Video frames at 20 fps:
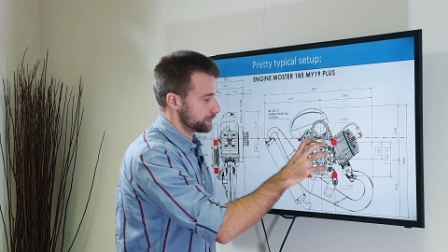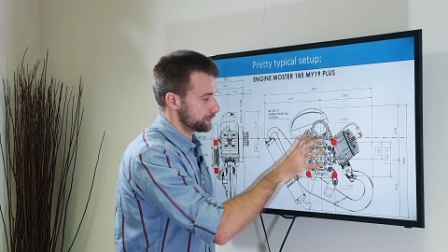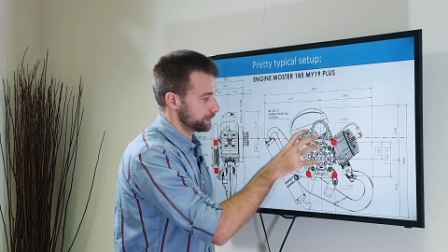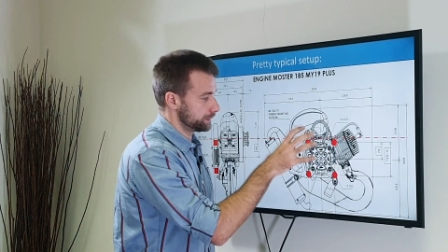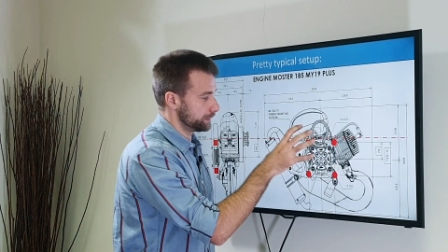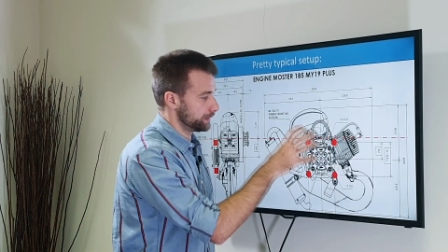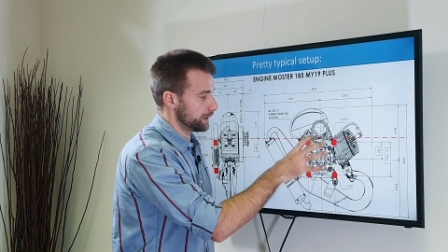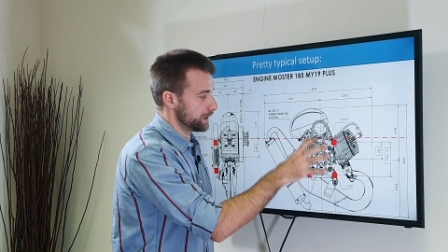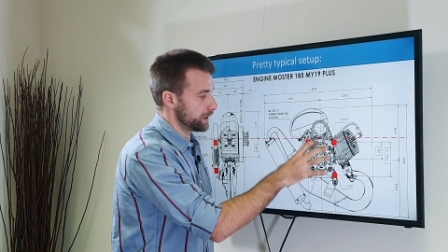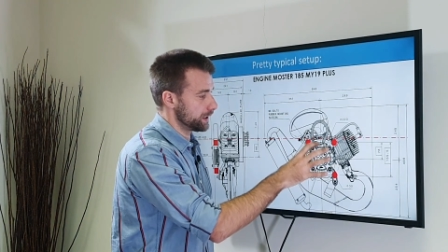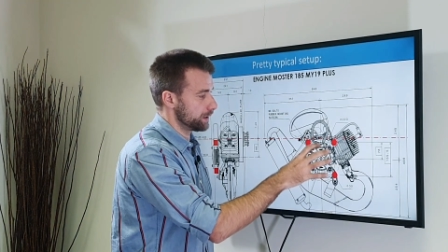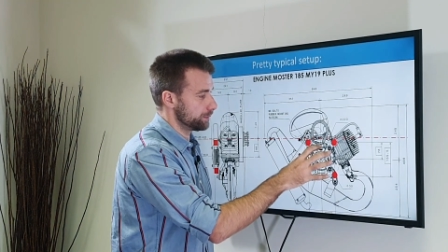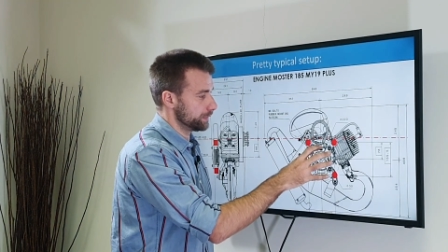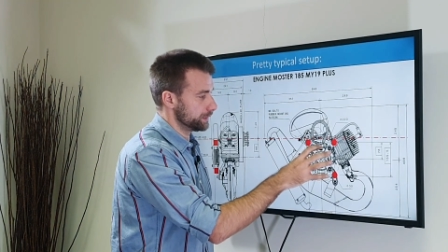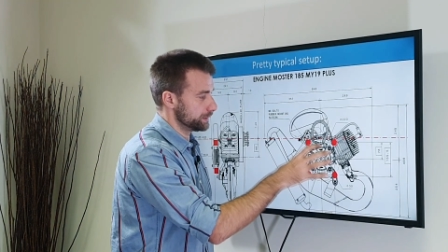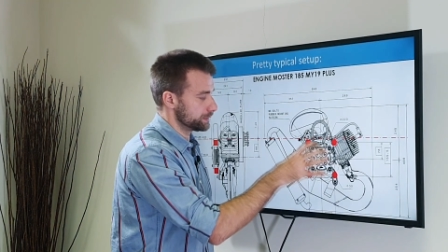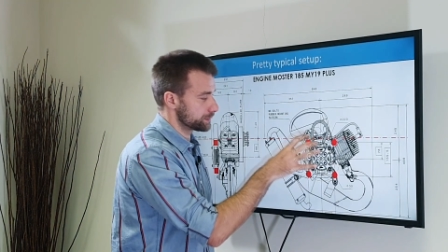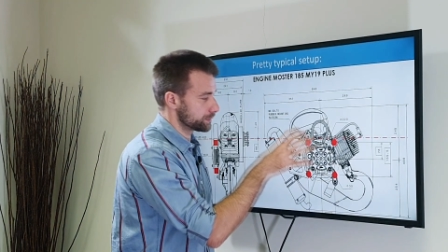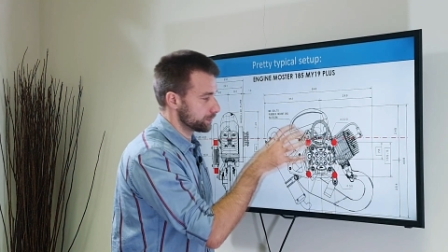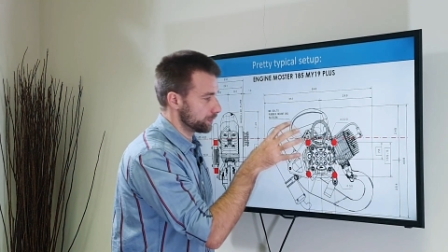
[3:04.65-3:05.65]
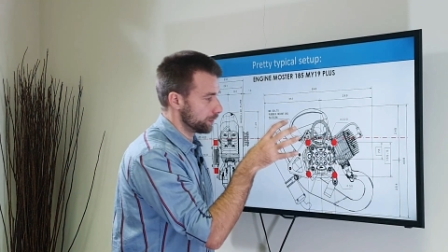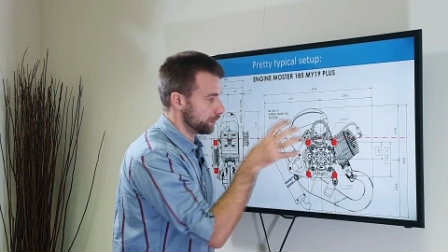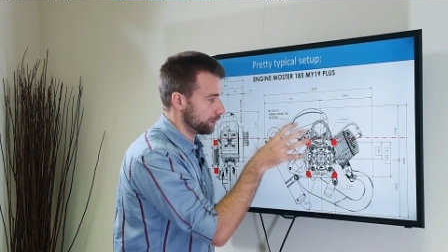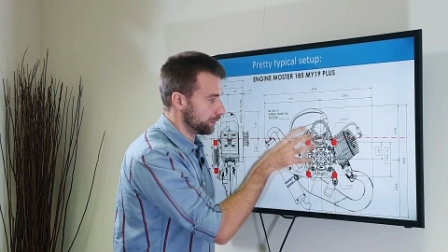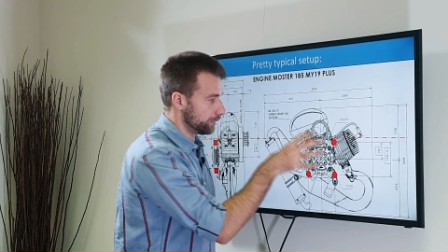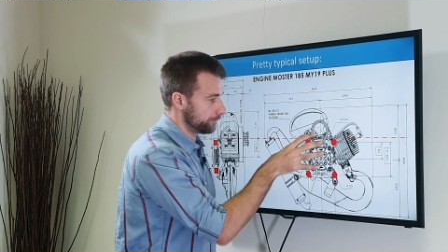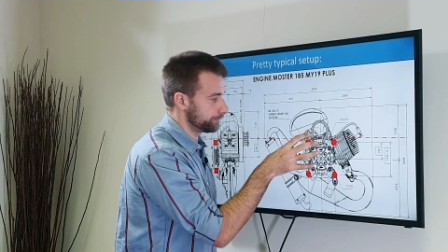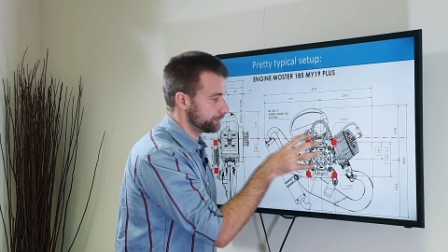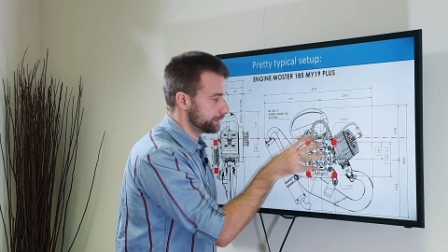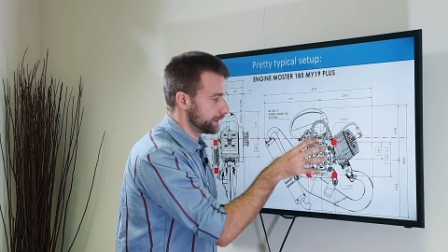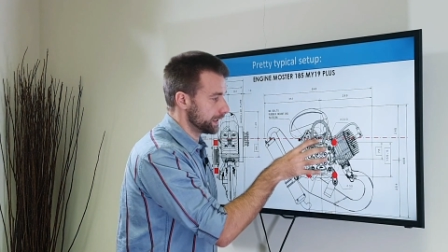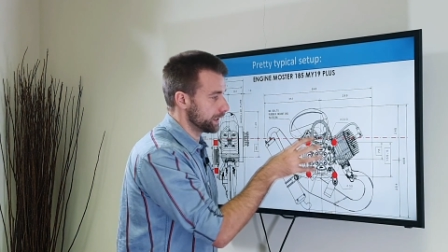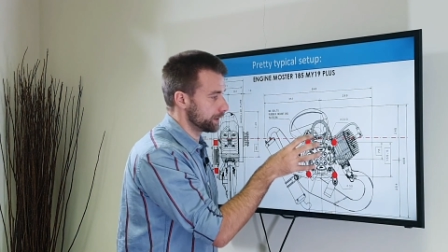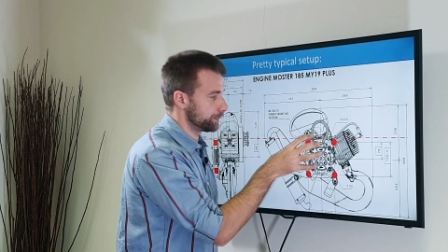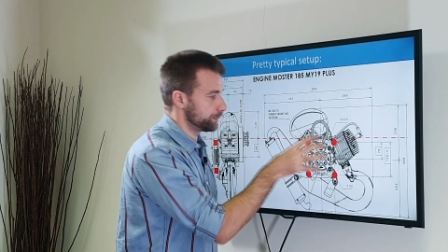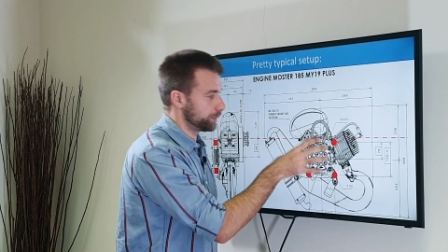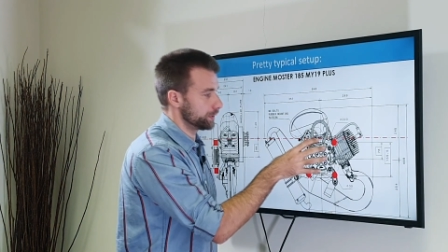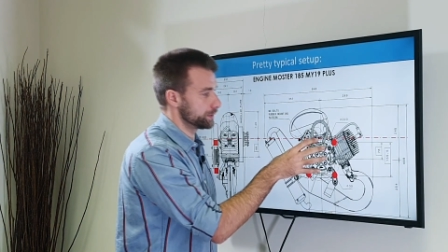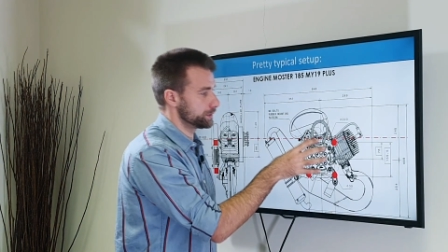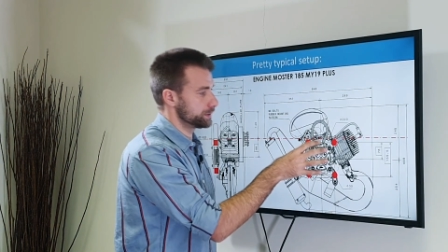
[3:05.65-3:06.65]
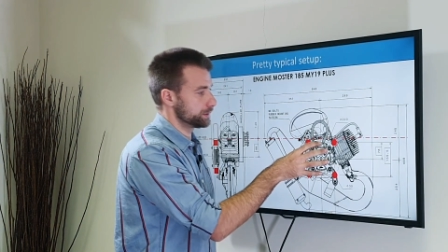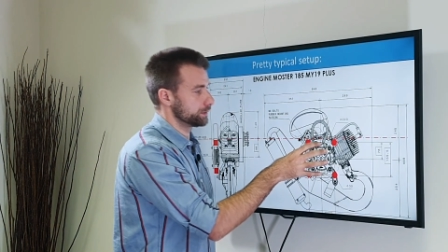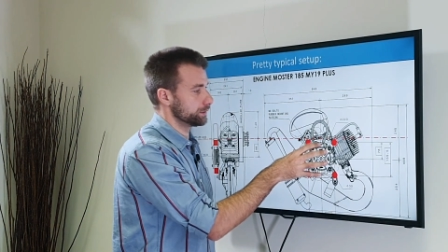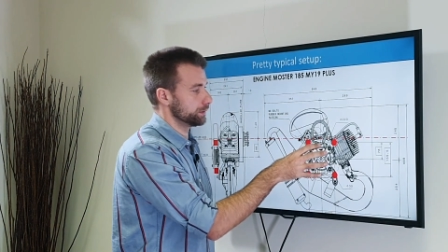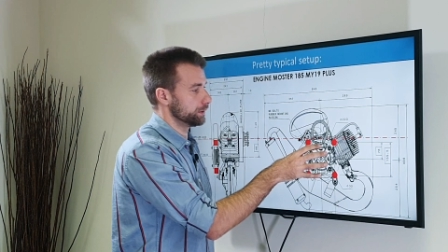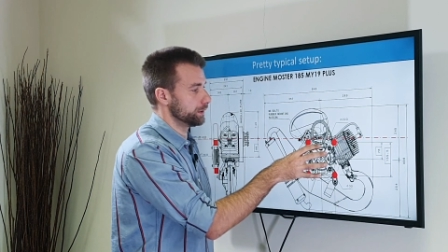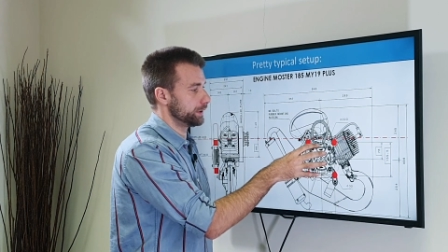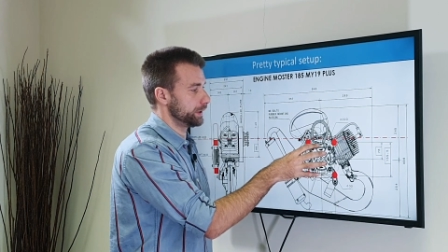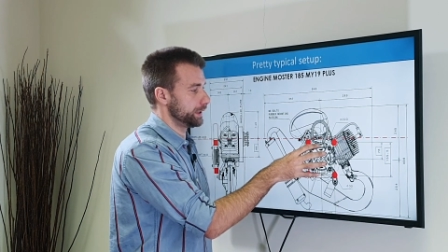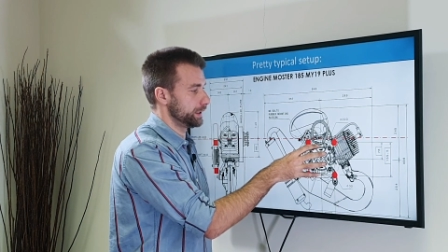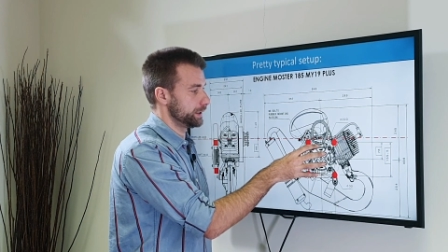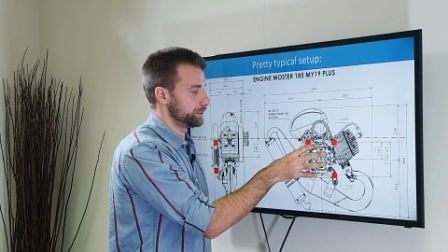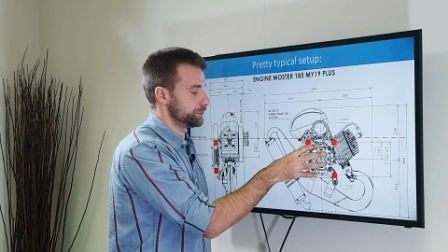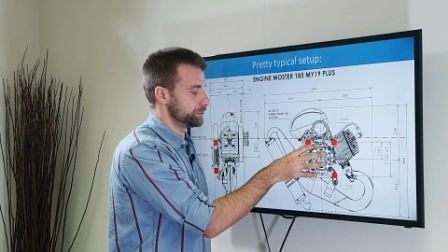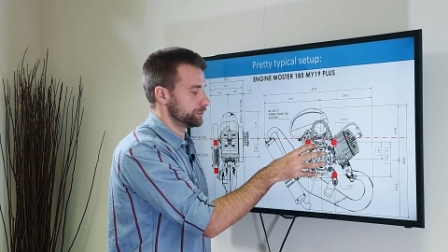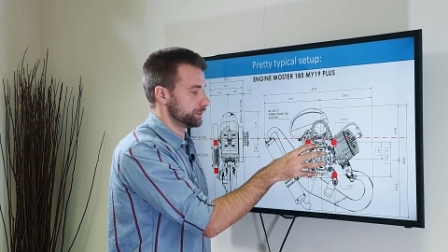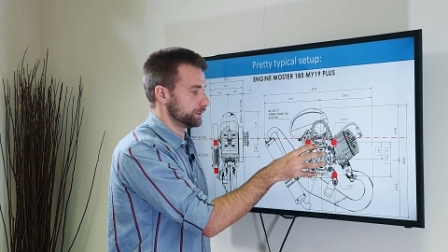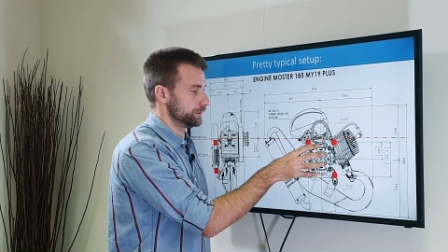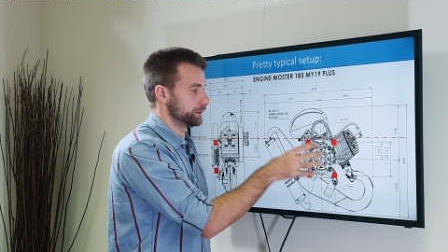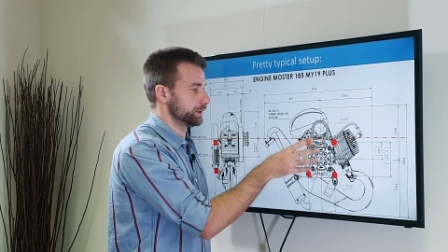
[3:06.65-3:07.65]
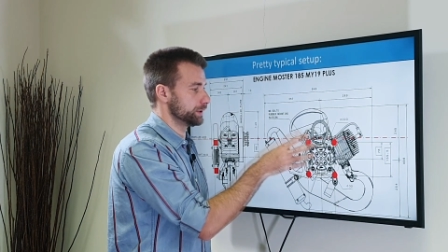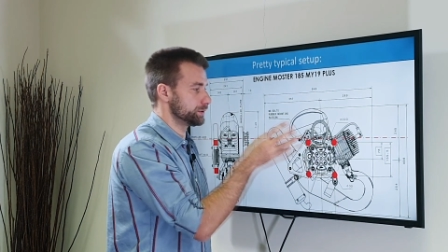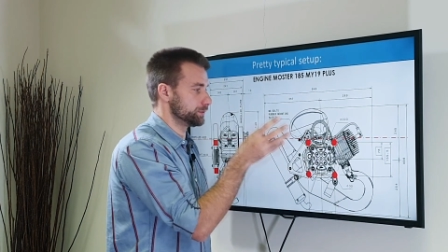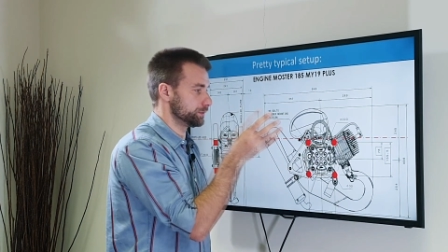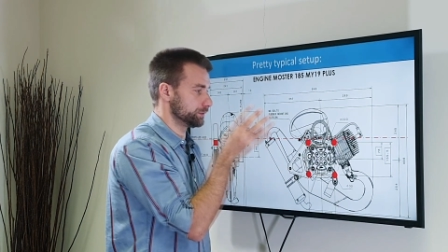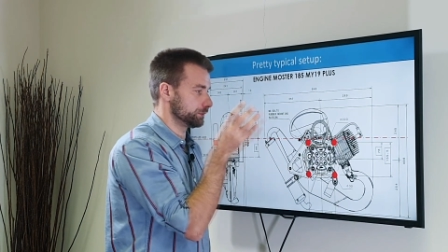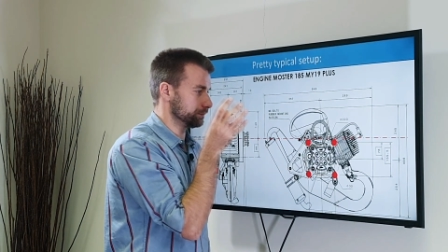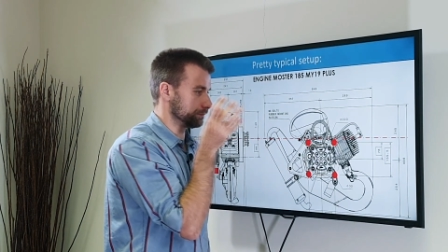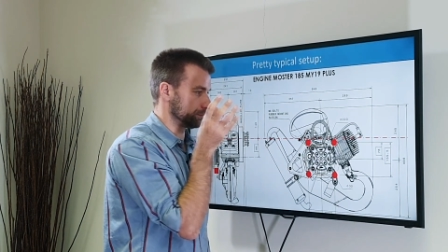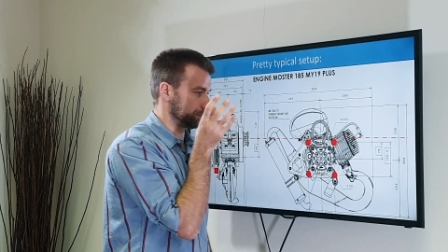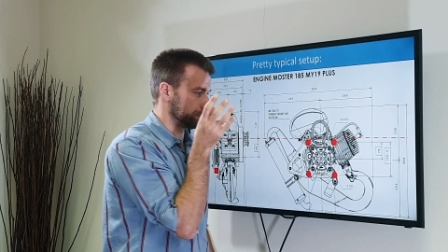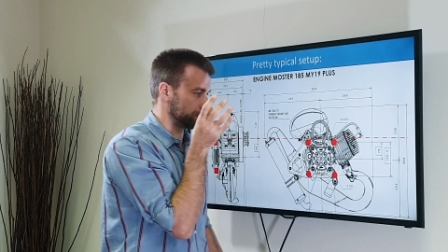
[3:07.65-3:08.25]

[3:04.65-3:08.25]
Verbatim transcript: the elements of that particular engine that you,